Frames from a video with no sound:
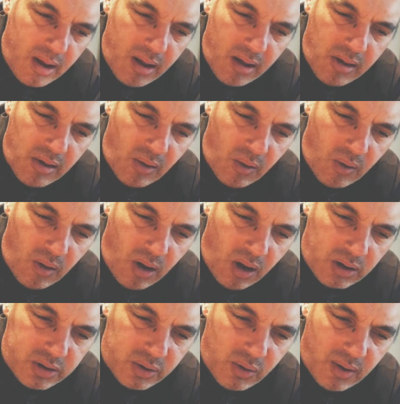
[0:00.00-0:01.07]
So I'll
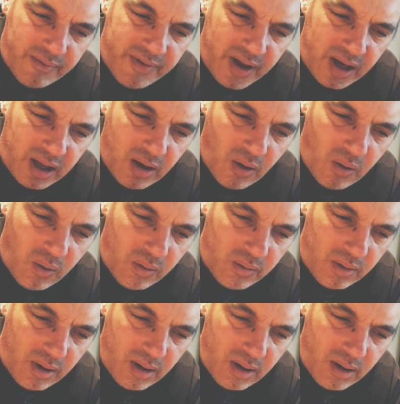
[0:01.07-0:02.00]
do a video